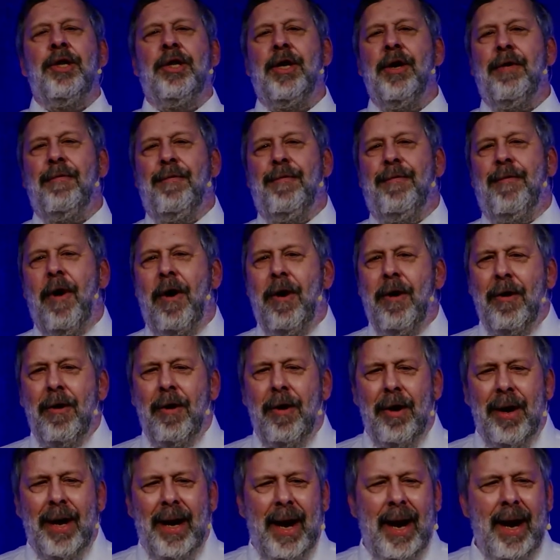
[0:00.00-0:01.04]

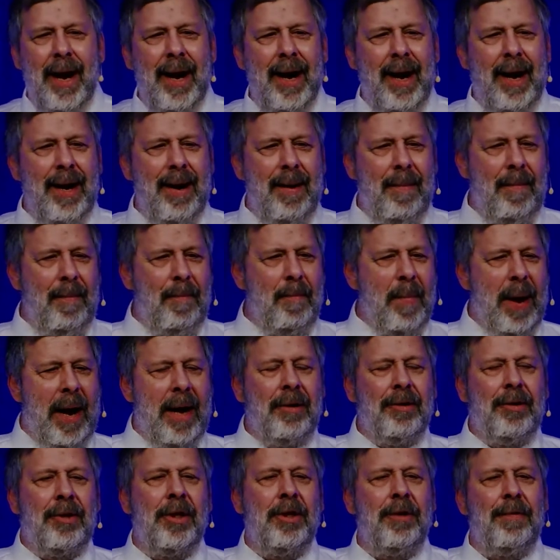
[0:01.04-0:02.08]
Devon in
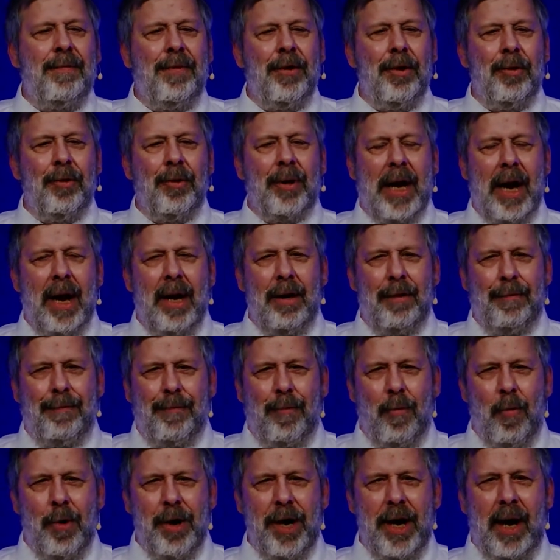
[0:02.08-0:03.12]
Mountain View,
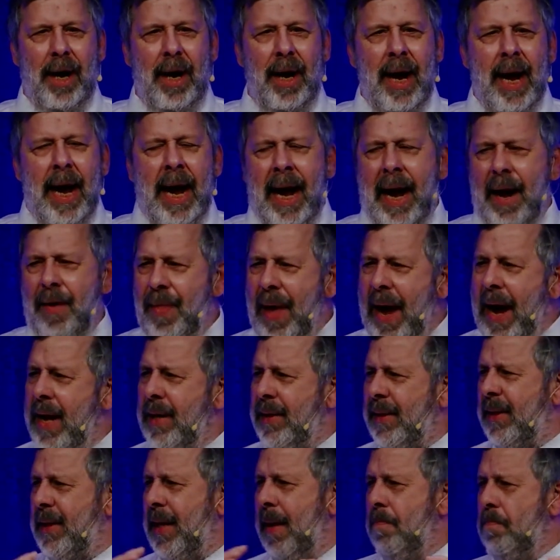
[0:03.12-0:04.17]
California. And they
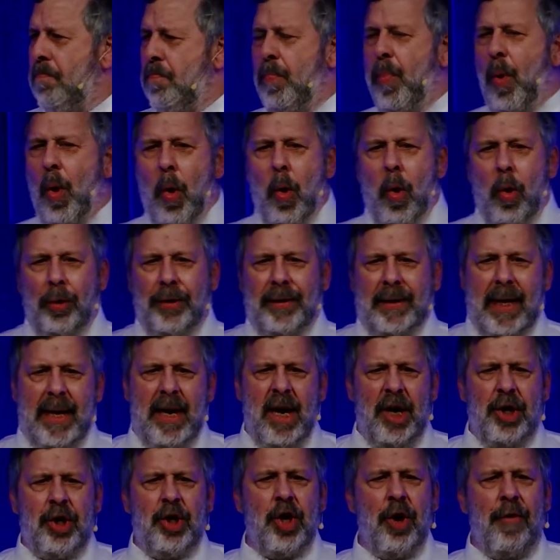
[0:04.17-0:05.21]
had some boards and
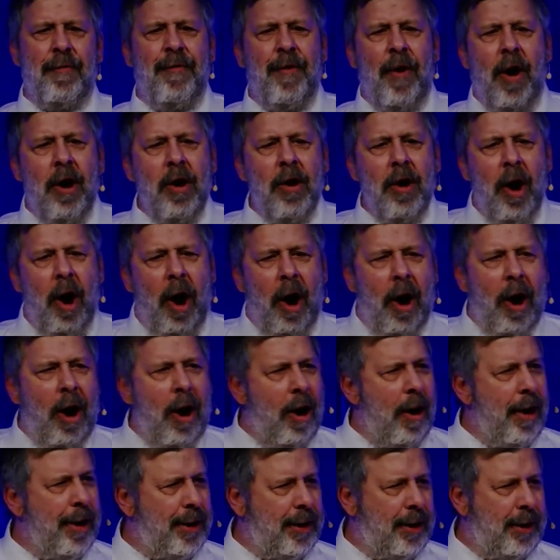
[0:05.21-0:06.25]
a Devon
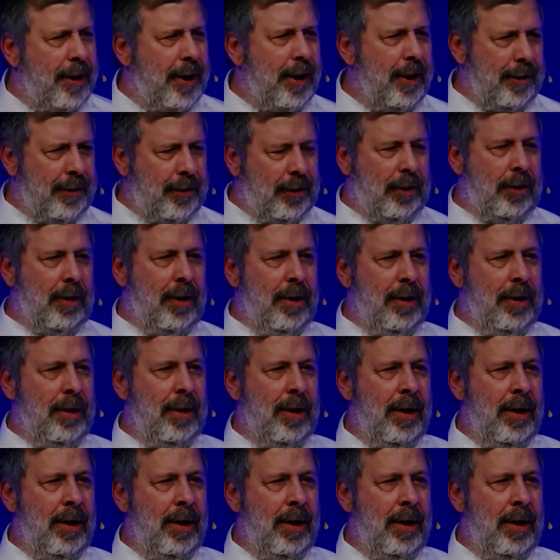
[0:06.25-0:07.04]
hard disk.